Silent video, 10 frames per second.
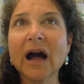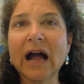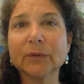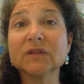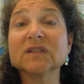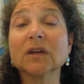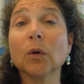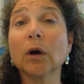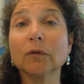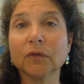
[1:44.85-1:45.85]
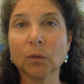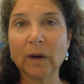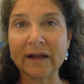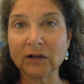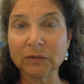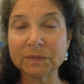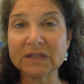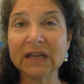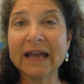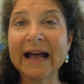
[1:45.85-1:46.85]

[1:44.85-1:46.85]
I was so overwhelmed.